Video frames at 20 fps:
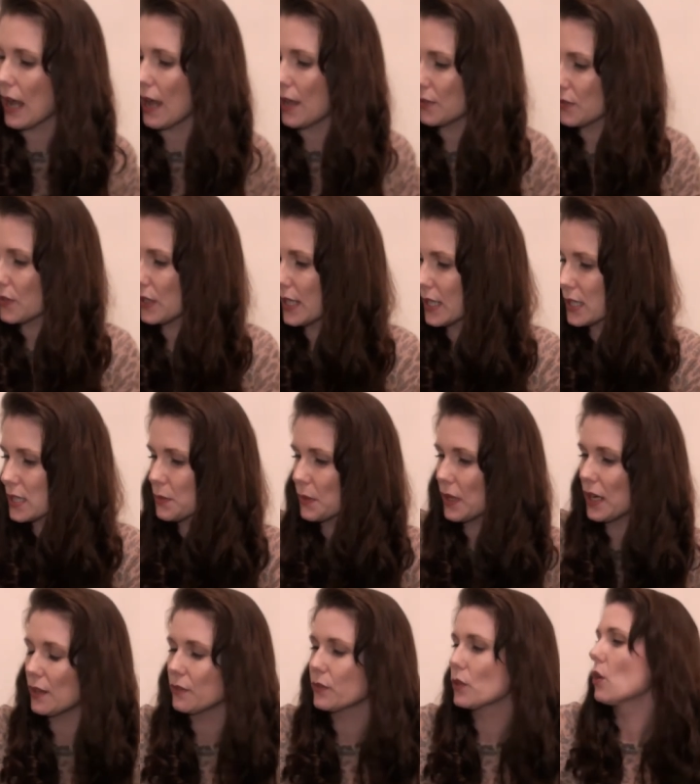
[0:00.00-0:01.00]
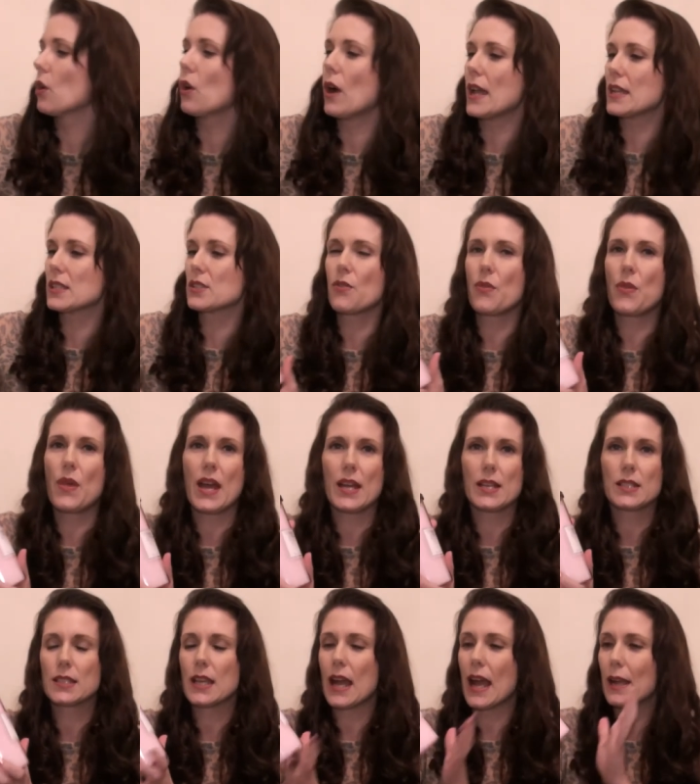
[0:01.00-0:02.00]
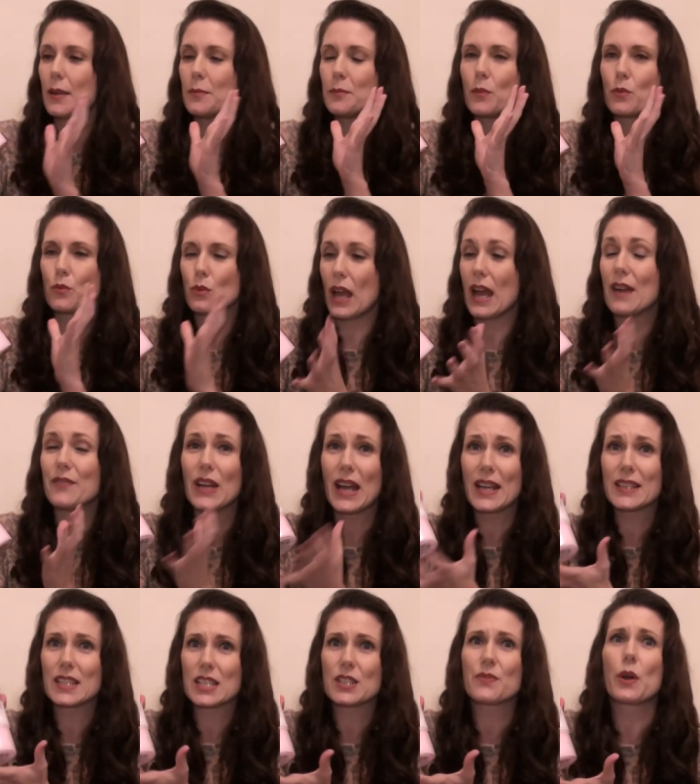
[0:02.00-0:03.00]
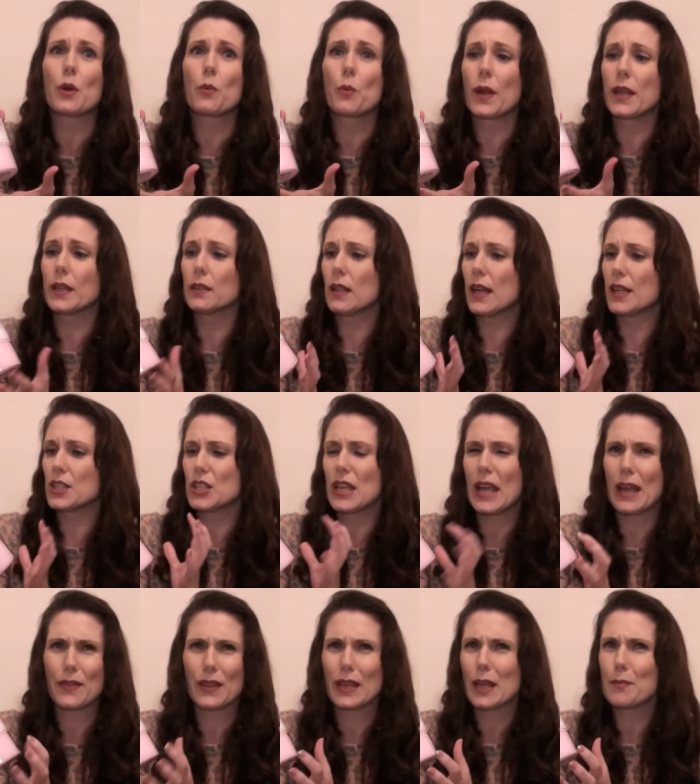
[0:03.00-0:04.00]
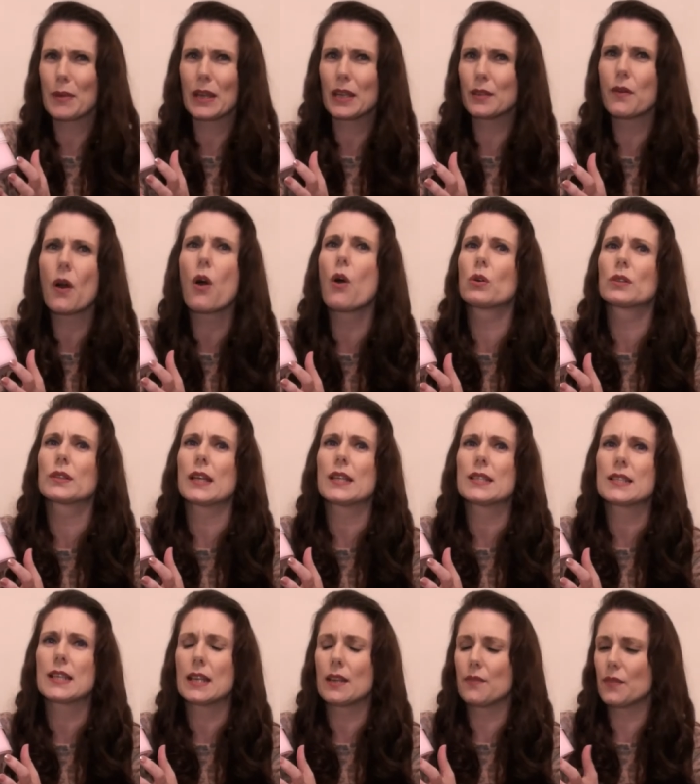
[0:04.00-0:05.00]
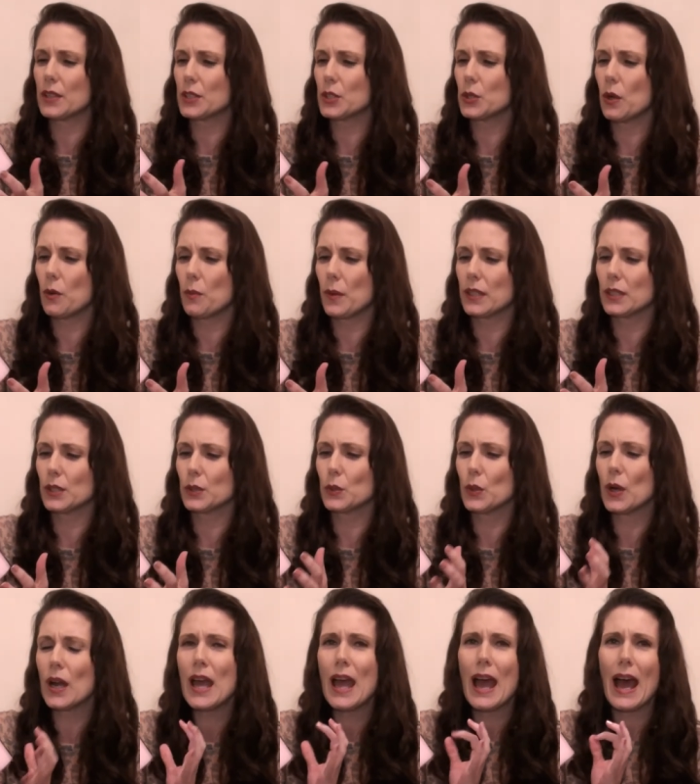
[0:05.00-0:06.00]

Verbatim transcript: and the next one I've got is this um I've had this for a while actually I think I might have hauled this in a video a while ago